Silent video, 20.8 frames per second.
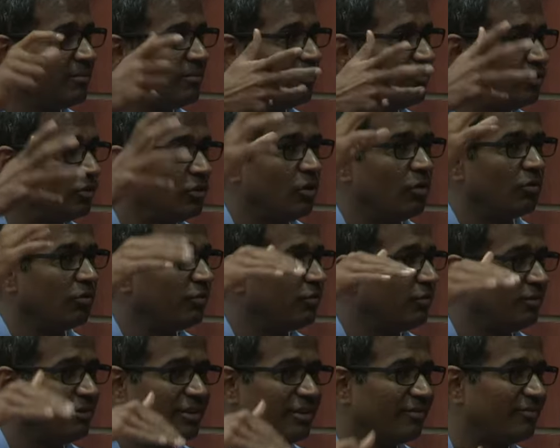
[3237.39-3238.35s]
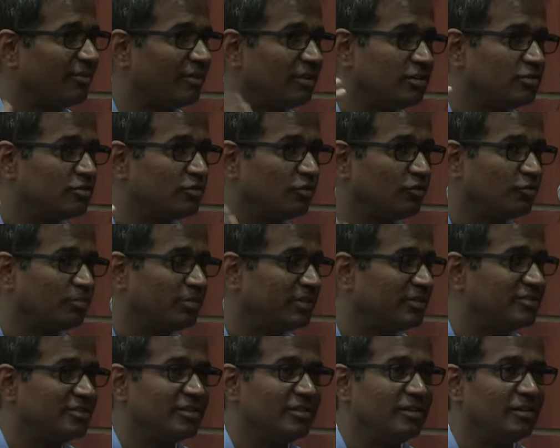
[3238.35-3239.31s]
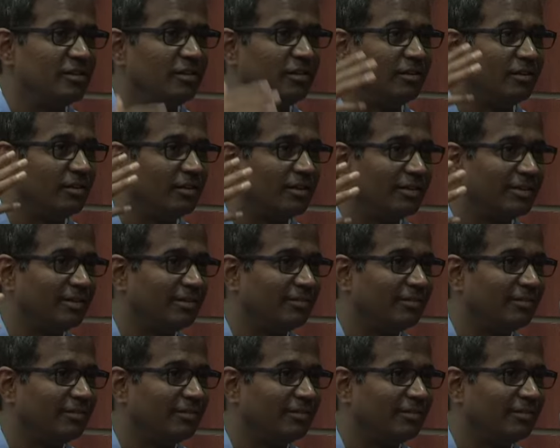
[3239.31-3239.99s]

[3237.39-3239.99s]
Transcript: if you go through the definition of PGD, eh,